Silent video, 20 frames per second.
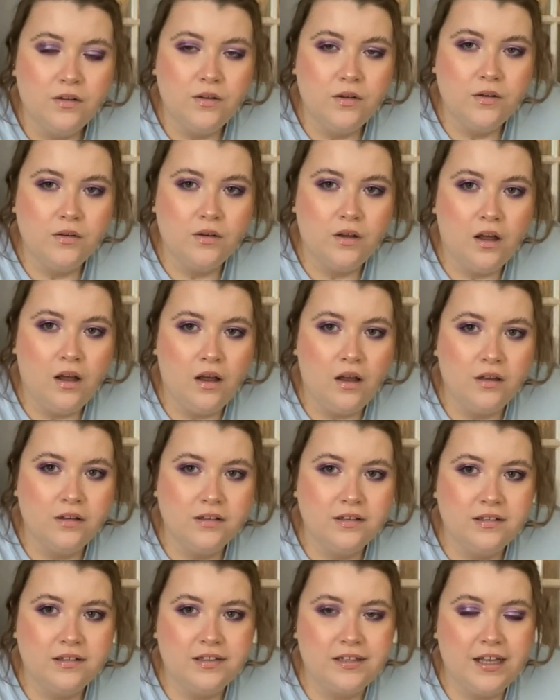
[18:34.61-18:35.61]
you
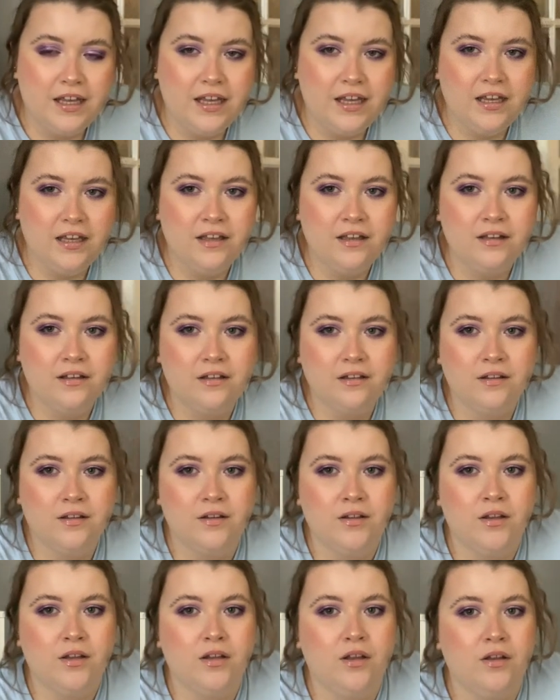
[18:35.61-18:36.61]
can't see
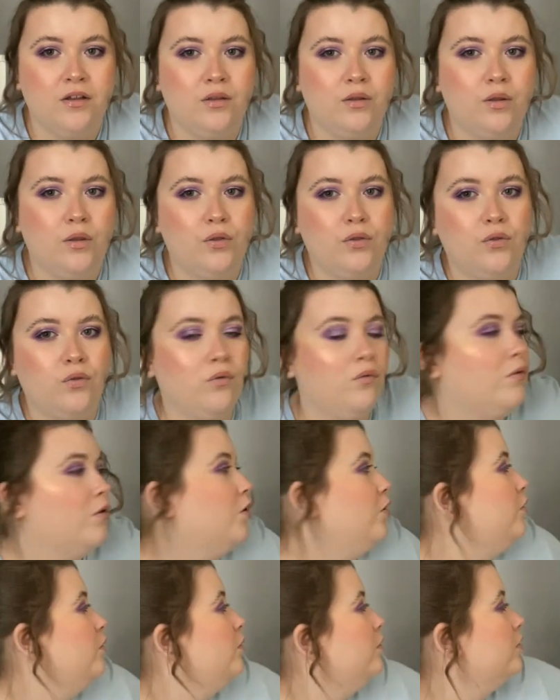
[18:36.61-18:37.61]

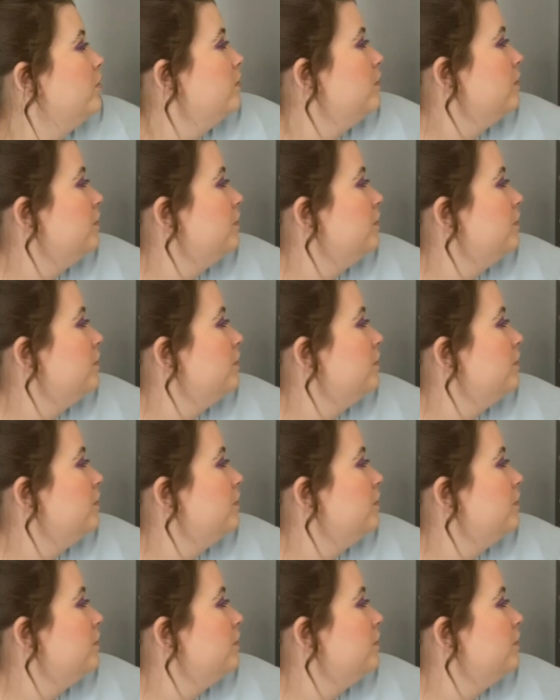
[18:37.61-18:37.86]
through